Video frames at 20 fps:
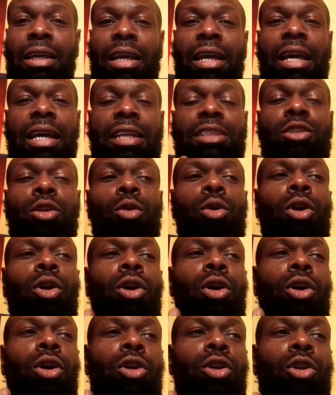And so,
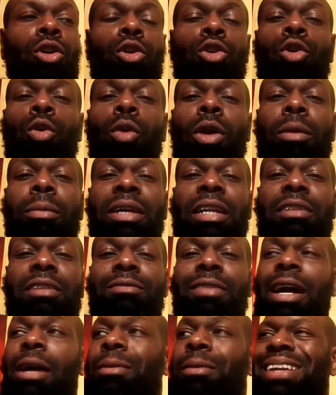you know, you don't want to be in an
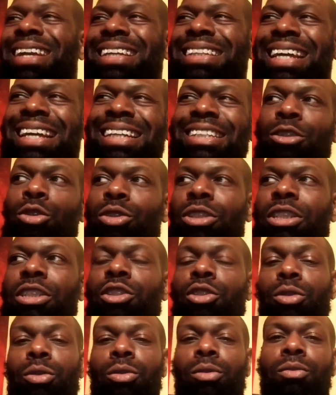environment like that in
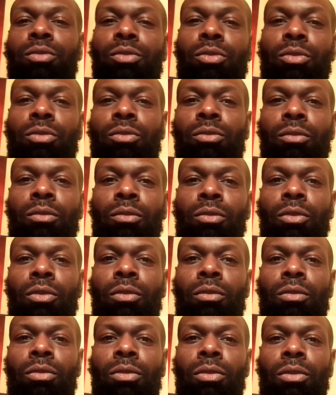jujitsu.
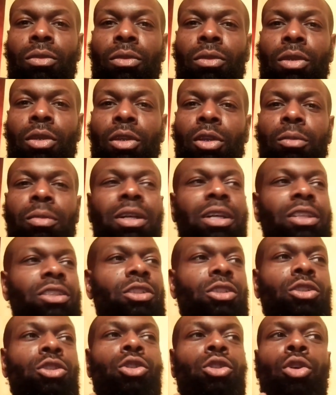You know, because
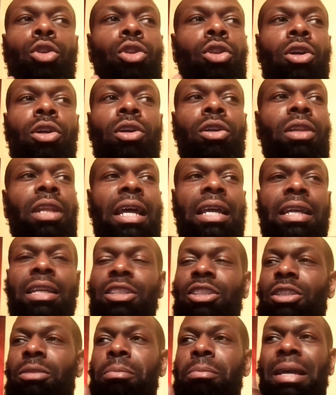you'll learn like
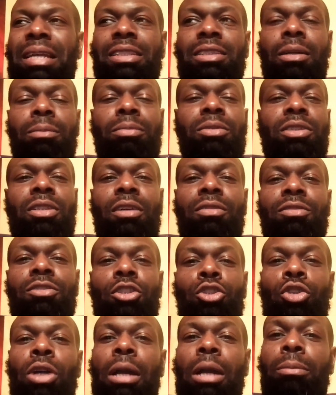just messed up stuff to
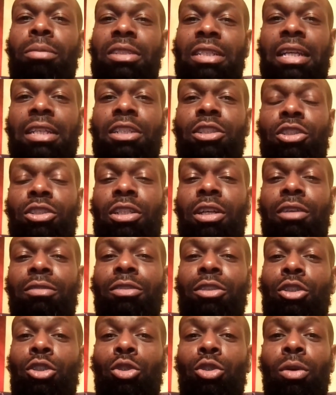try and protect yourself and
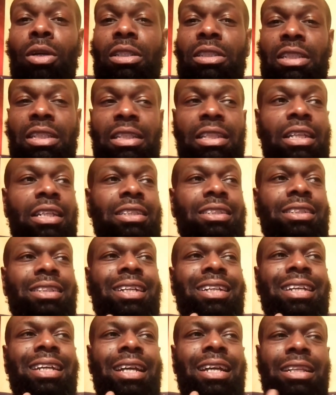your joints. And then it's going
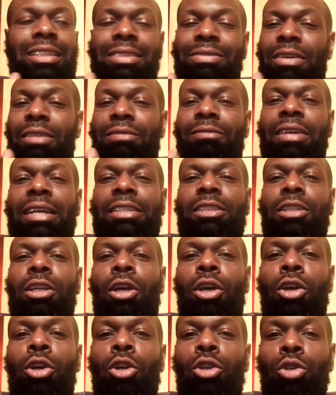to affect
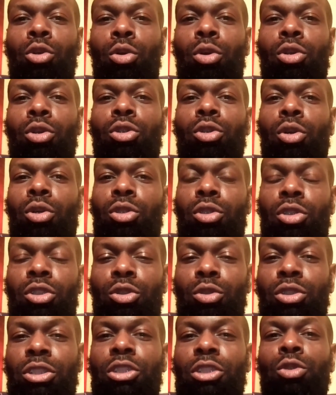your, your, your
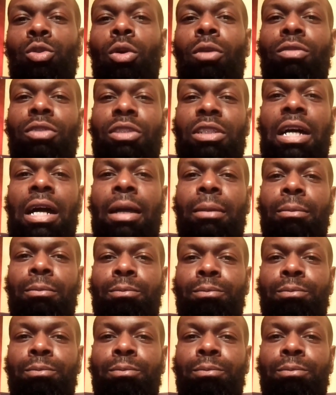jujitsu over time.